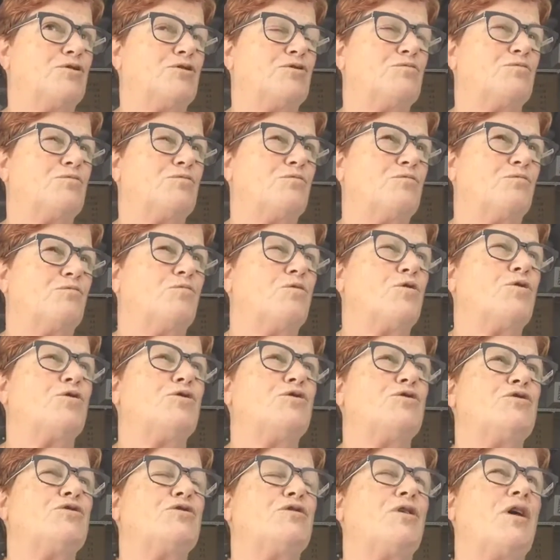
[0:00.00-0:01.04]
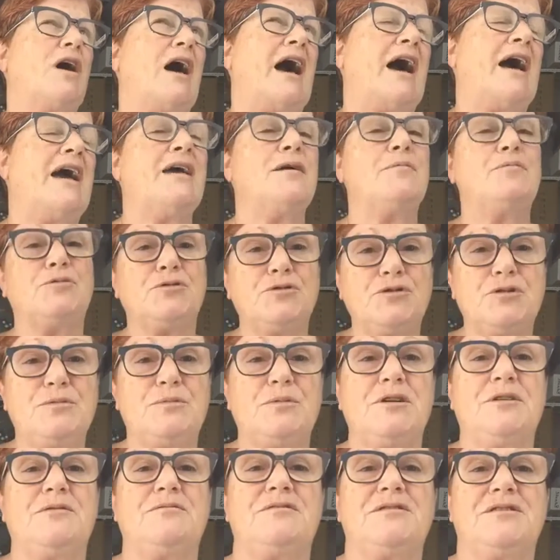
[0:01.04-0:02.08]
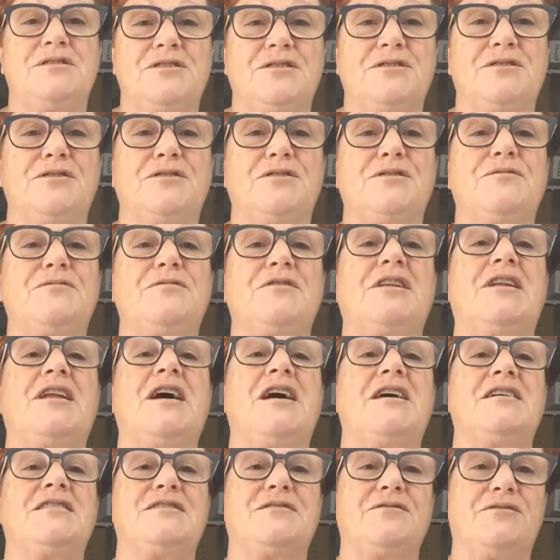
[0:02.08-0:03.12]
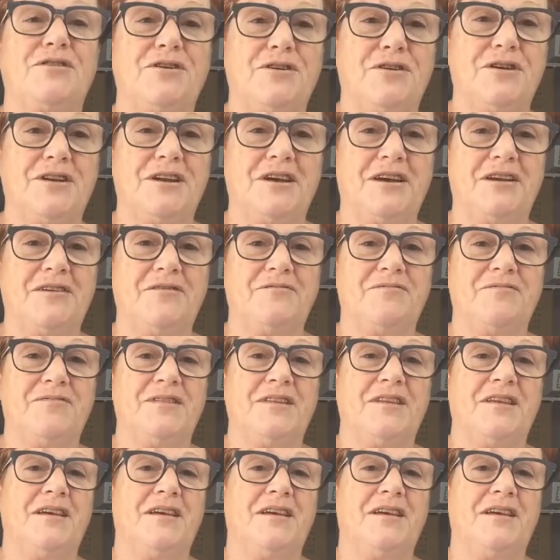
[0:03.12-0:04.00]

was able to be reserved last Friday.